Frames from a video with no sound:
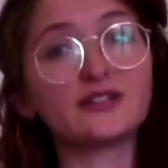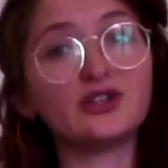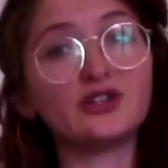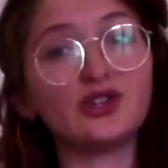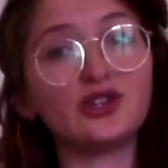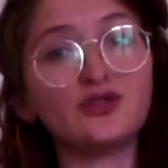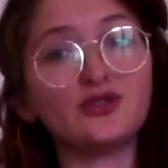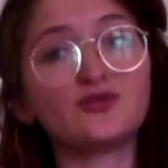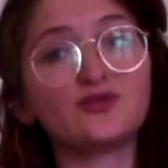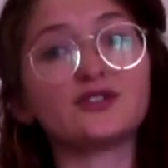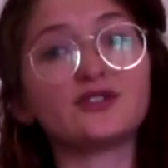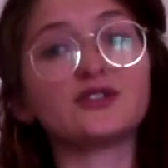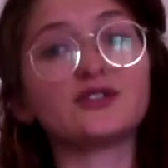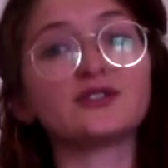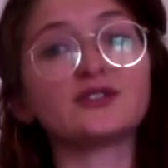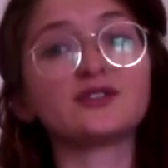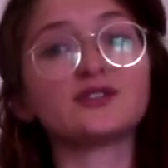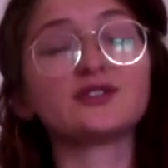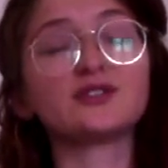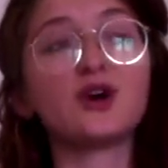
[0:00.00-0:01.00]

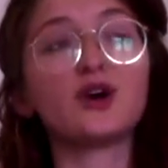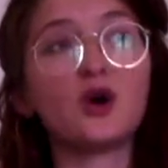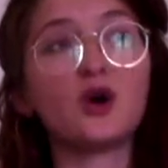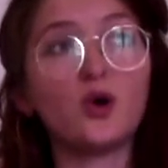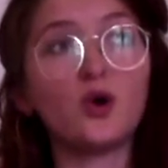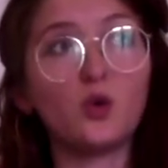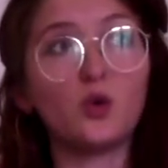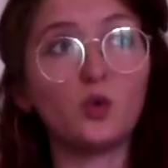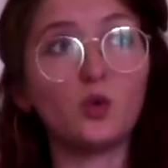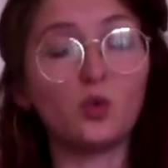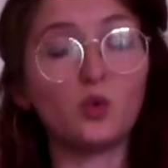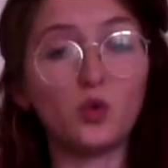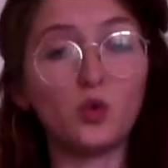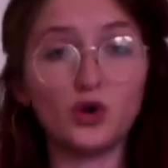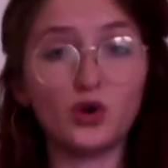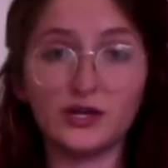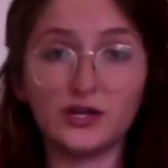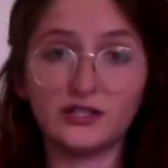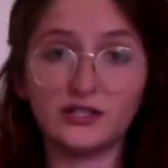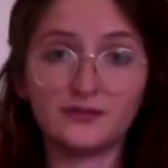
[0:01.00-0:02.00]
uses
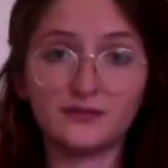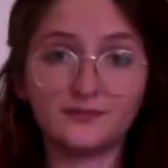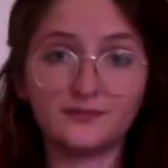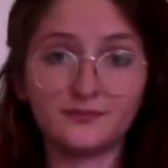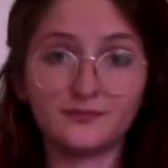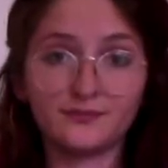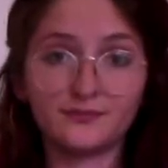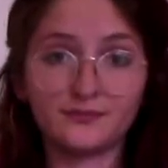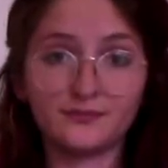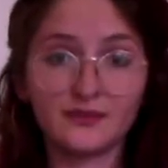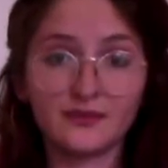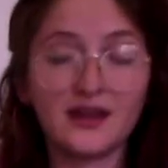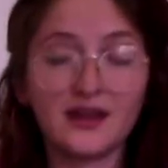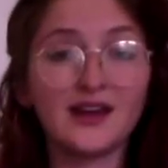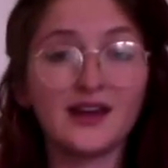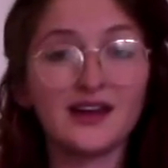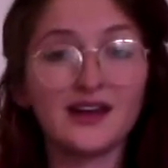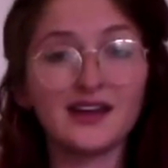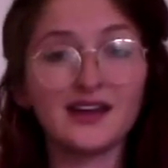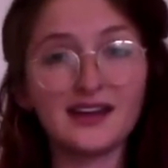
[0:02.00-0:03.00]
would.
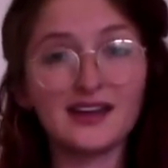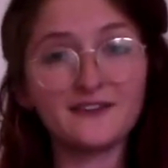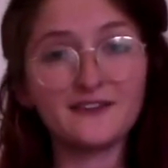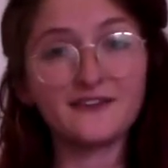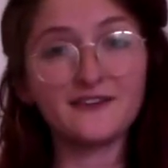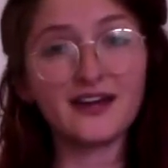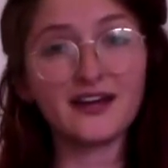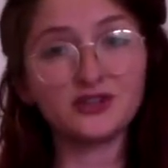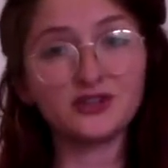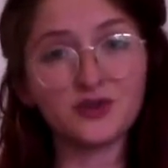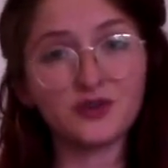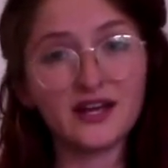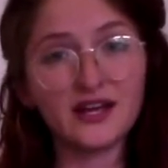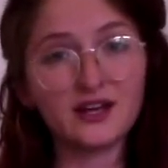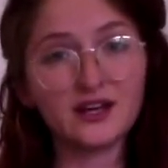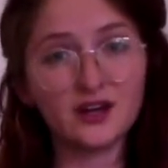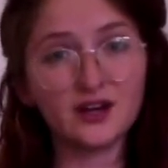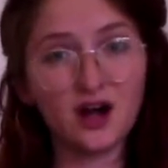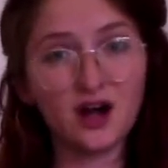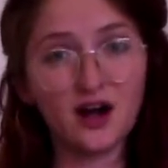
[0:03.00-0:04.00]
If I
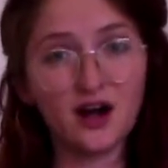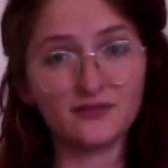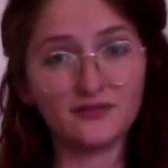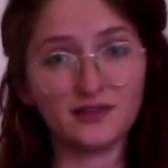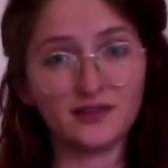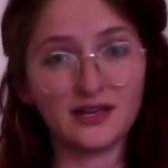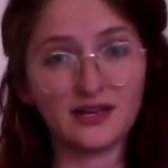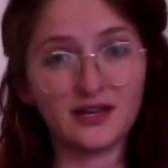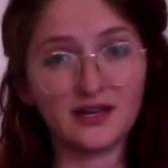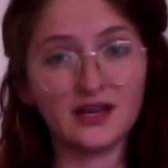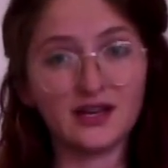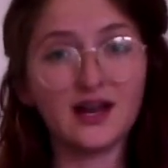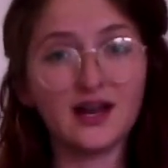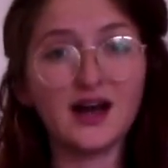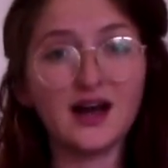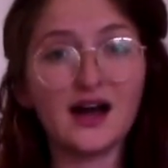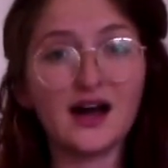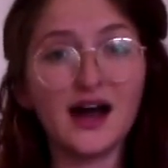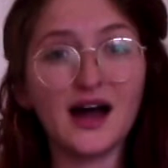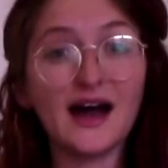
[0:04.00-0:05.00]
drank coffee,
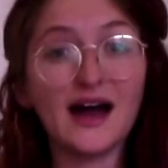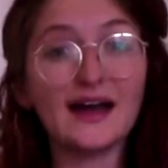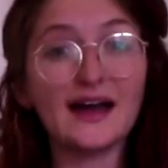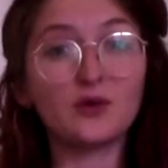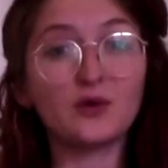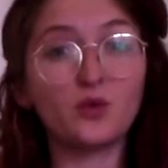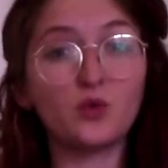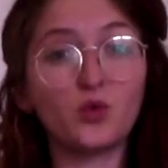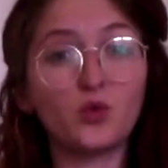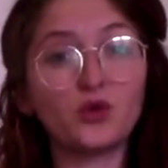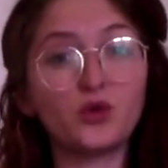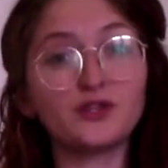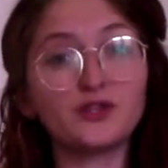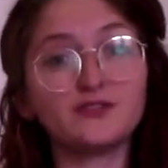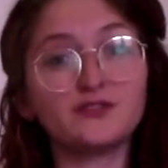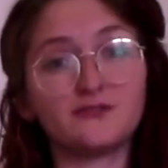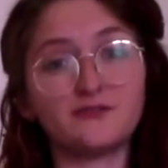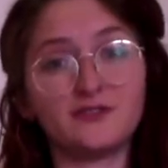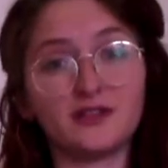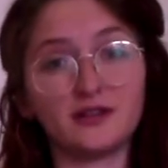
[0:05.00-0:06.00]
I would
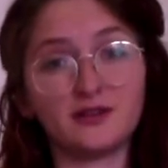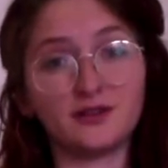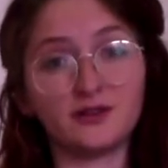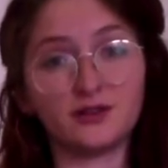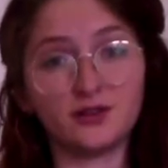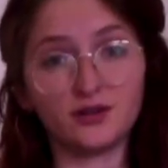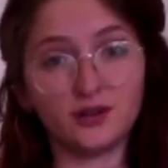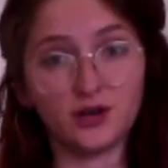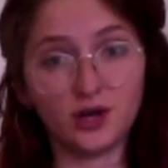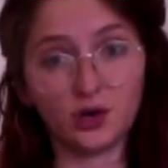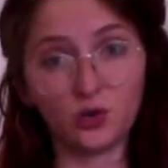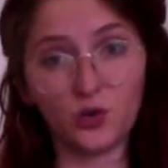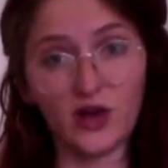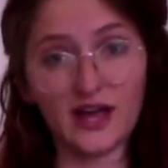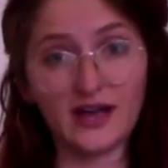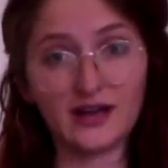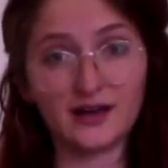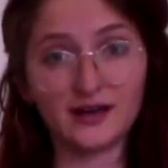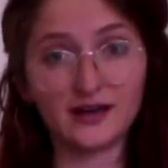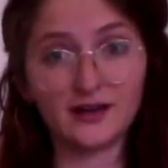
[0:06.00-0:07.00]
feel
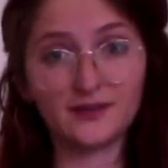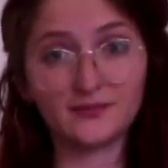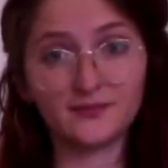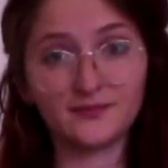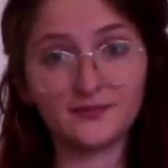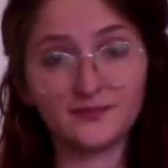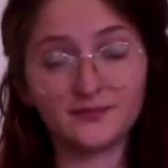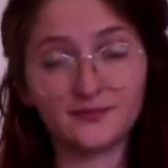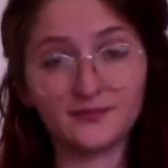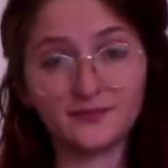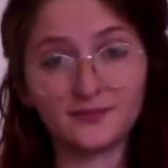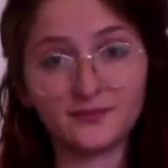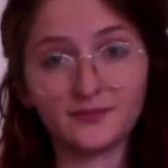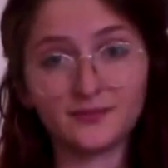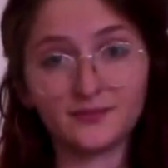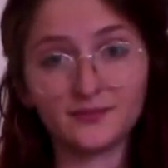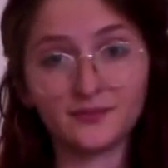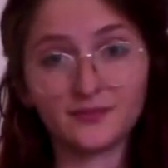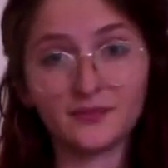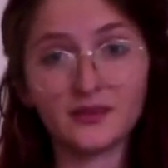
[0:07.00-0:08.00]
awake.
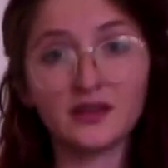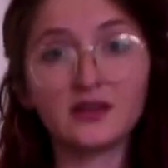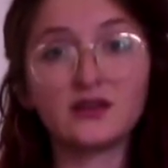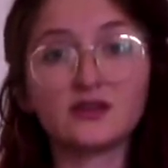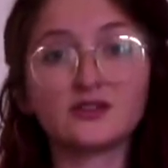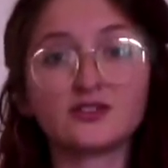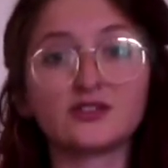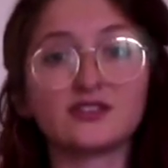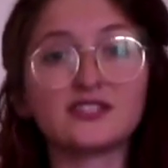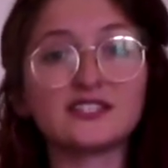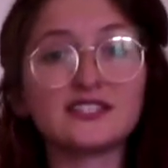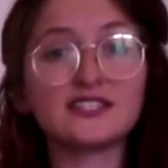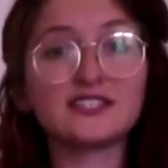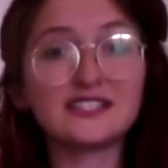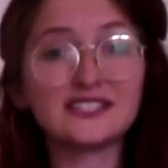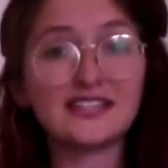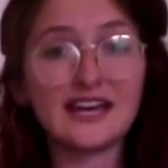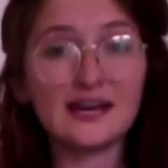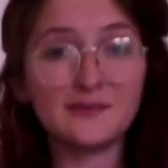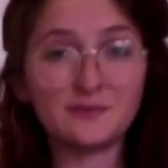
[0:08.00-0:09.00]
So this is
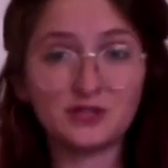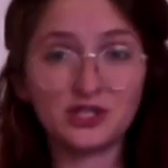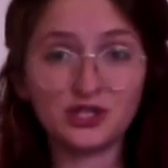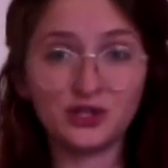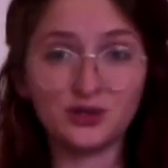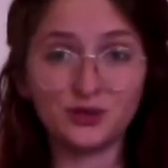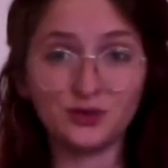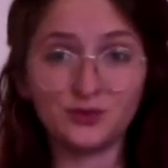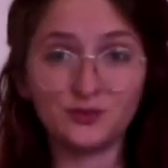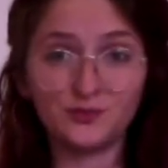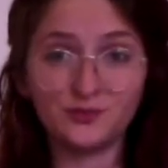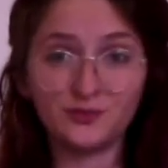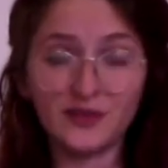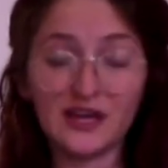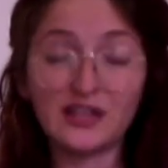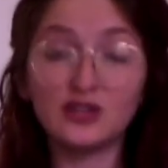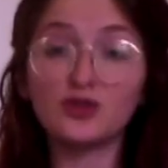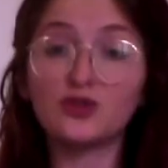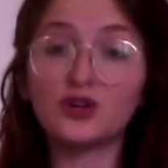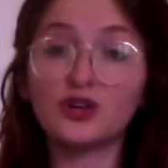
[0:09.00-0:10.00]
type 2,
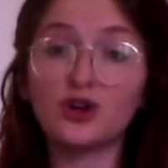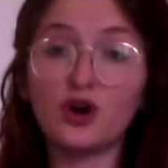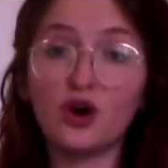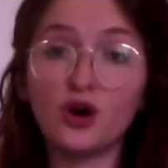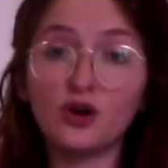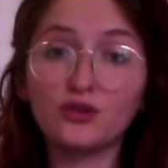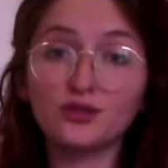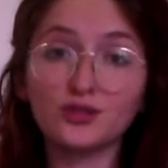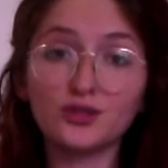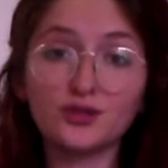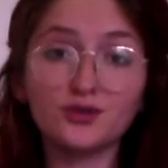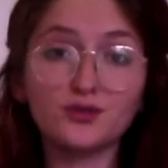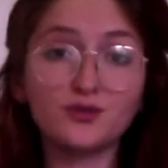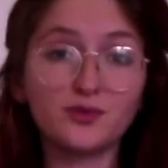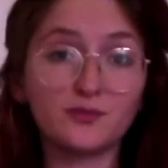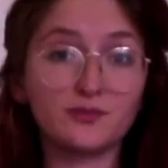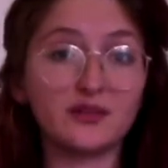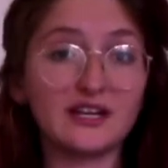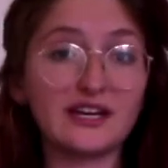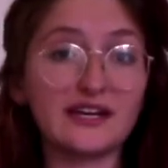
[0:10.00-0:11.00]
and you can also
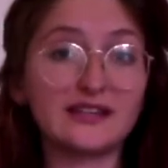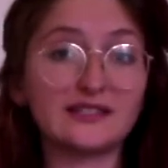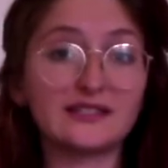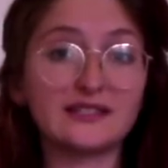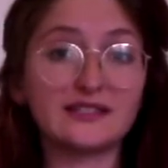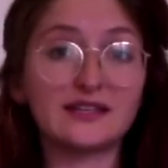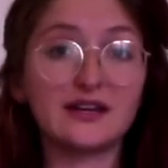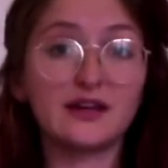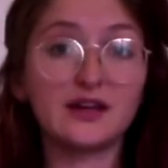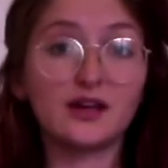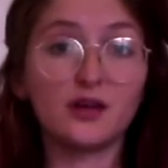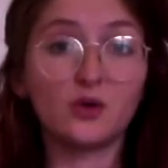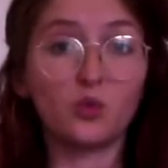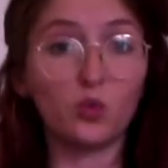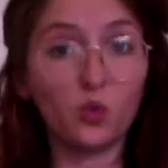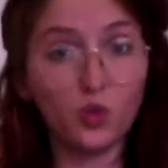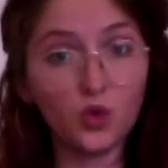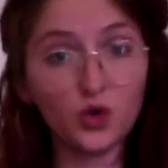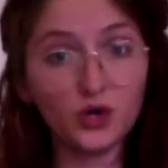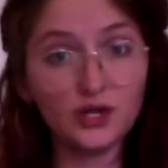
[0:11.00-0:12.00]
replace
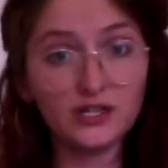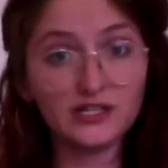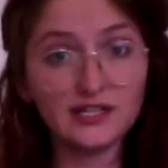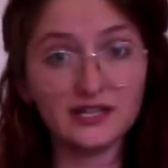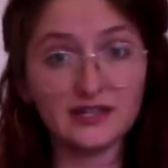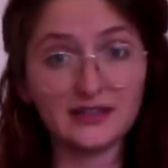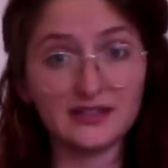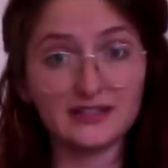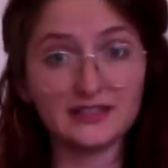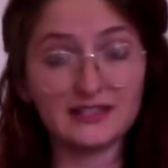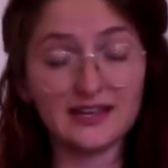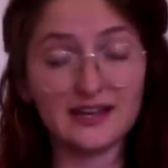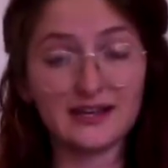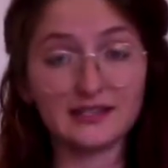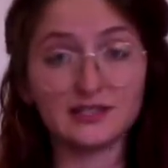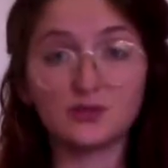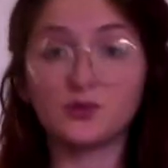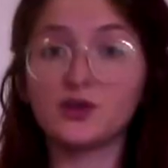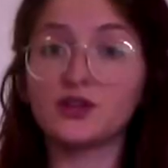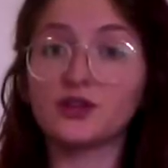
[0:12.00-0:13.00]
would in this
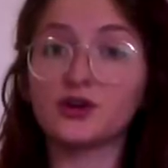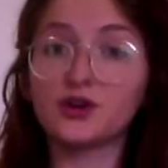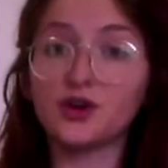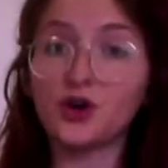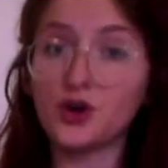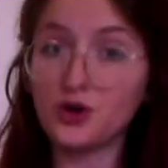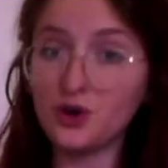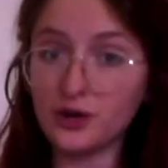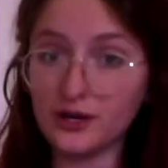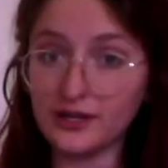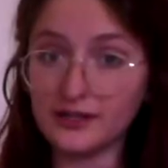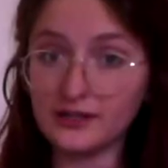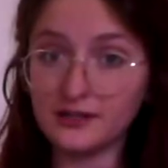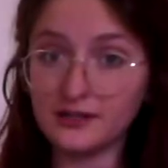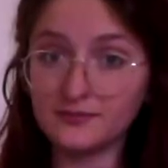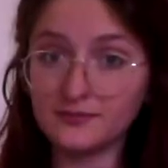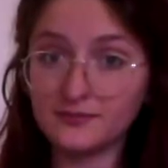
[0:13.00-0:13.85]
case with could,